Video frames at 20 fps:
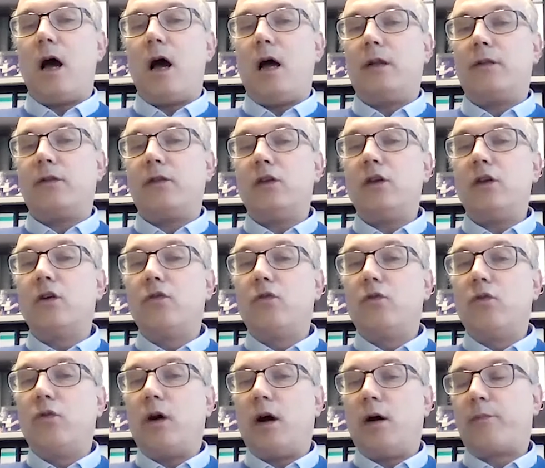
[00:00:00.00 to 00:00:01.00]

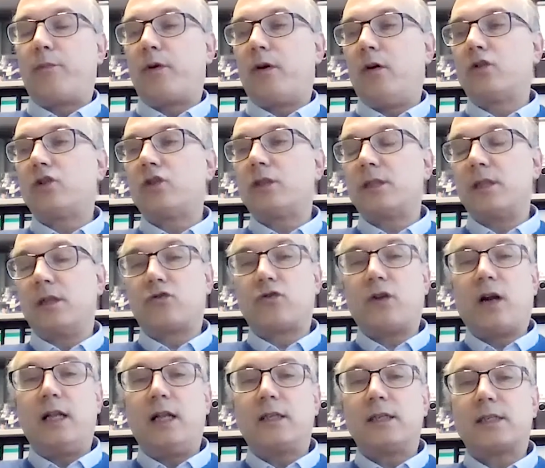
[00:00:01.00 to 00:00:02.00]
new approaches in
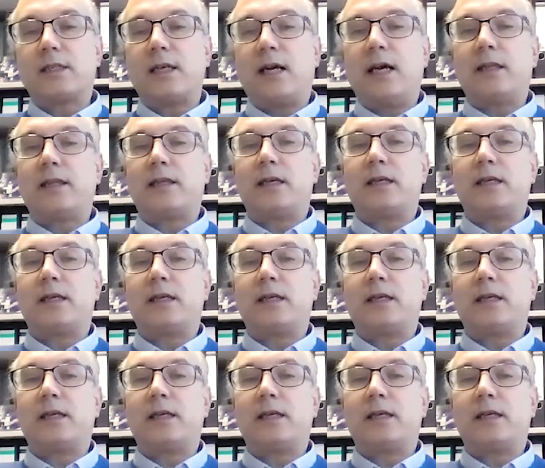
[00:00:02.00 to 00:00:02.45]
trial design.